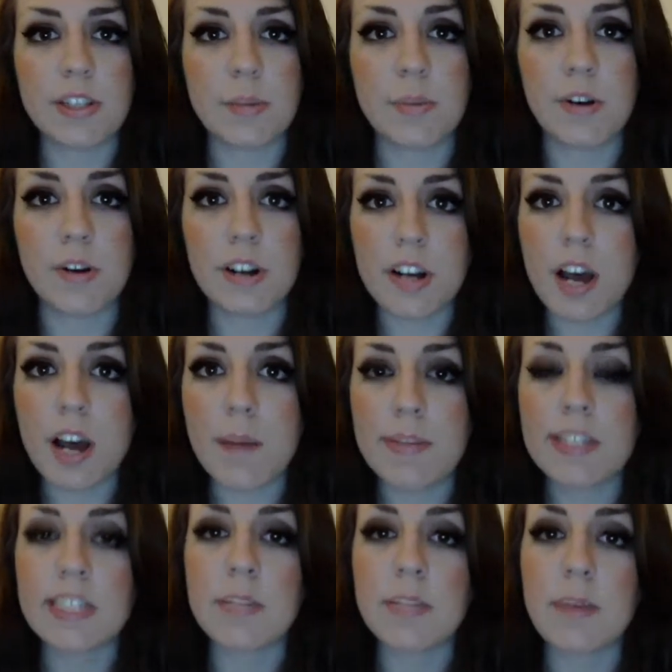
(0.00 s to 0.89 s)
The more
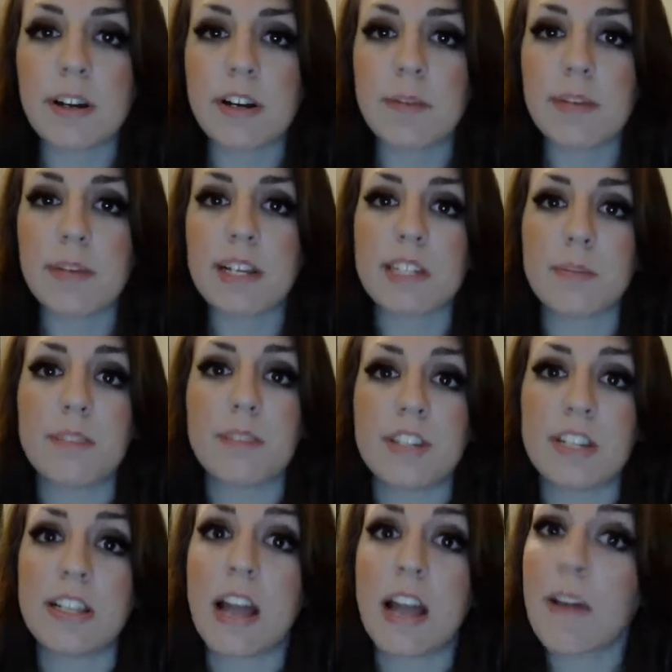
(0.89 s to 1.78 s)
comments, the better, because I'm
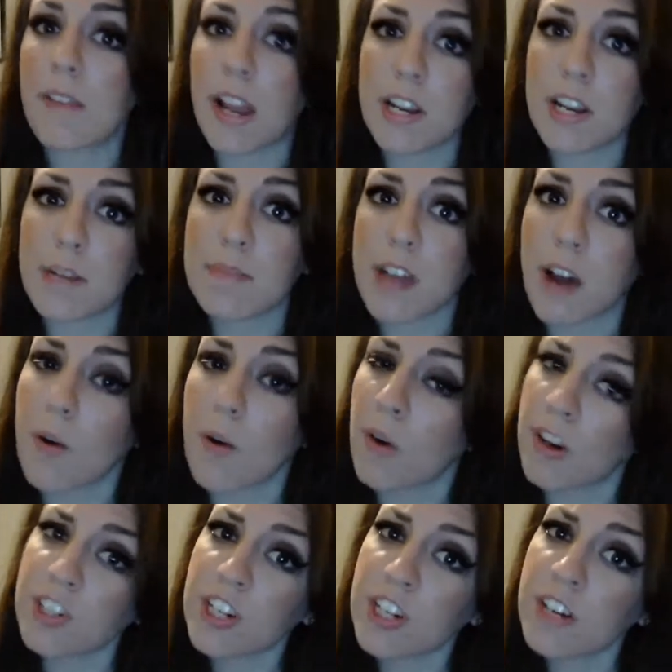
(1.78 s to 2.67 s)
using that
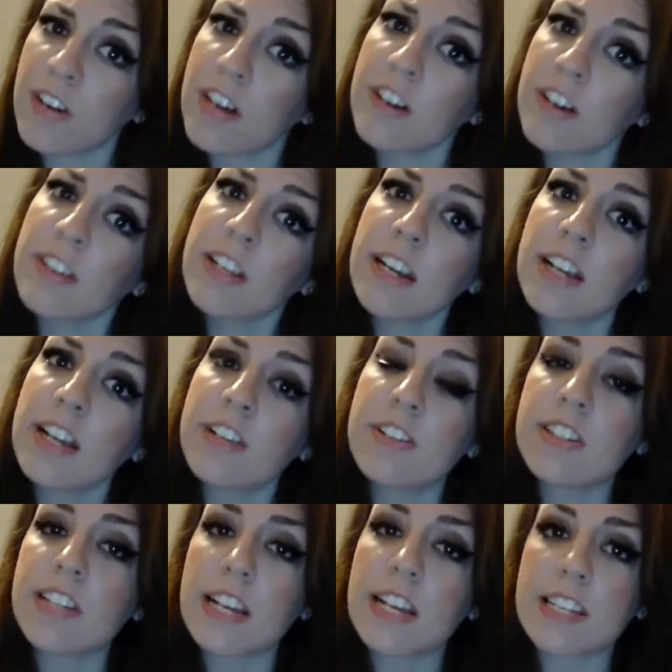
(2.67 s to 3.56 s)
random.org generator that I
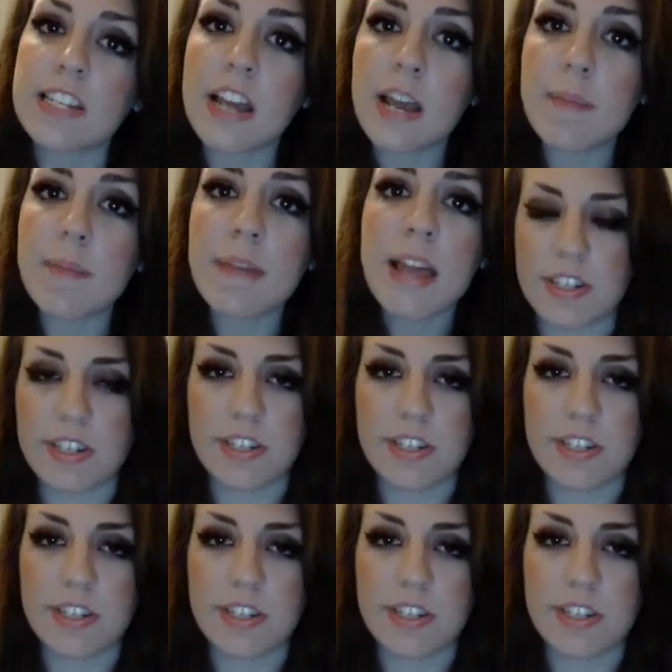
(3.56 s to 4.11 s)
used last time.